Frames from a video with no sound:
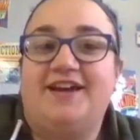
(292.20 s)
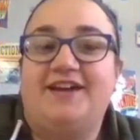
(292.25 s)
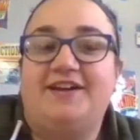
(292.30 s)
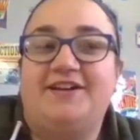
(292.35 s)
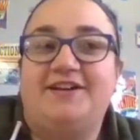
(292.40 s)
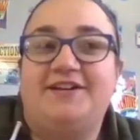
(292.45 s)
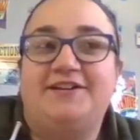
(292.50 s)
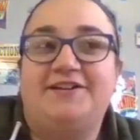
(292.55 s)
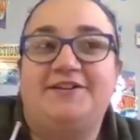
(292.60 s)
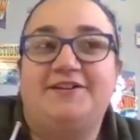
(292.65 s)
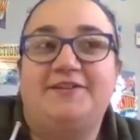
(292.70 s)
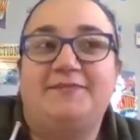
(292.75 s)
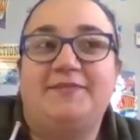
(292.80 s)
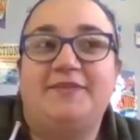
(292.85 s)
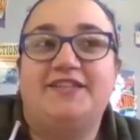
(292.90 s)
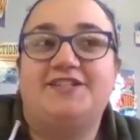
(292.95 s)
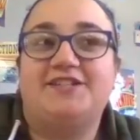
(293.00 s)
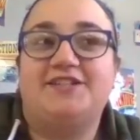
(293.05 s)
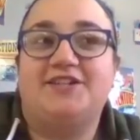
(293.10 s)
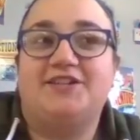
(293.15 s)

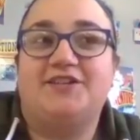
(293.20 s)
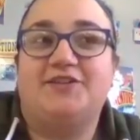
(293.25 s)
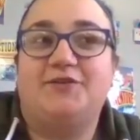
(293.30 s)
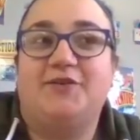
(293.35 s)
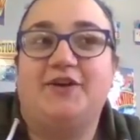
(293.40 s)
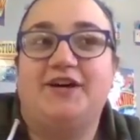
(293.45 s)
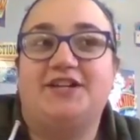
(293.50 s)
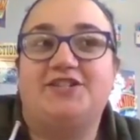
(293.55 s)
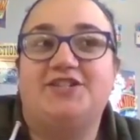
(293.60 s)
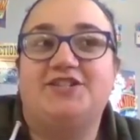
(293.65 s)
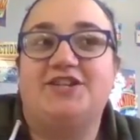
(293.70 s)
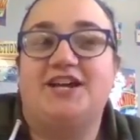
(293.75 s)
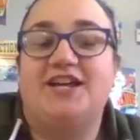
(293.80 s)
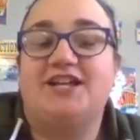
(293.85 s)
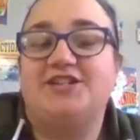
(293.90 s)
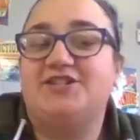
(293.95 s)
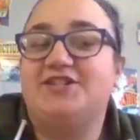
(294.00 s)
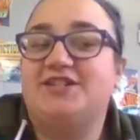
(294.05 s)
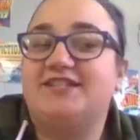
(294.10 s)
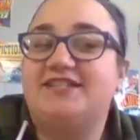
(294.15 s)
That's a good
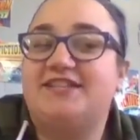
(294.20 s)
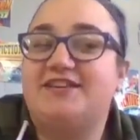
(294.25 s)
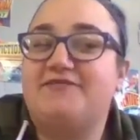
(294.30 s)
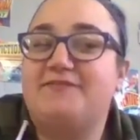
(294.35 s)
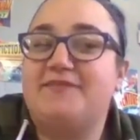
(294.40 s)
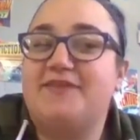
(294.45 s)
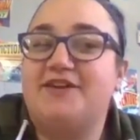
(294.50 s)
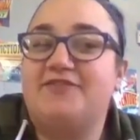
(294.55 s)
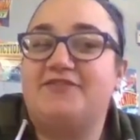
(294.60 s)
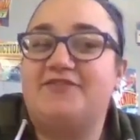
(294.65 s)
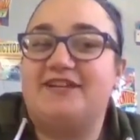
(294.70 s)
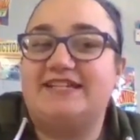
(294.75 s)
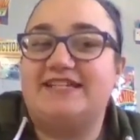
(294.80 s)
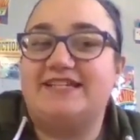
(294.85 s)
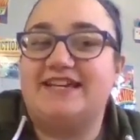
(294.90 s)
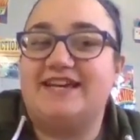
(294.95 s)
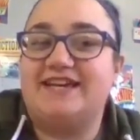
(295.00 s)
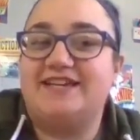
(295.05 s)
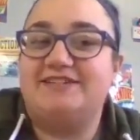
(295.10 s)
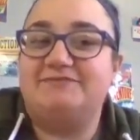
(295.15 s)
question. Just give me a
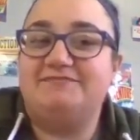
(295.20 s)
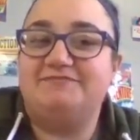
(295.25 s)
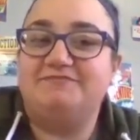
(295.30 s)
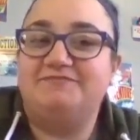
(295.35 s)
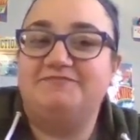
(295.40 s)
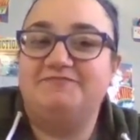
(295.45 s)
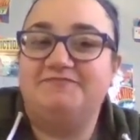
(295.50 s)
reason.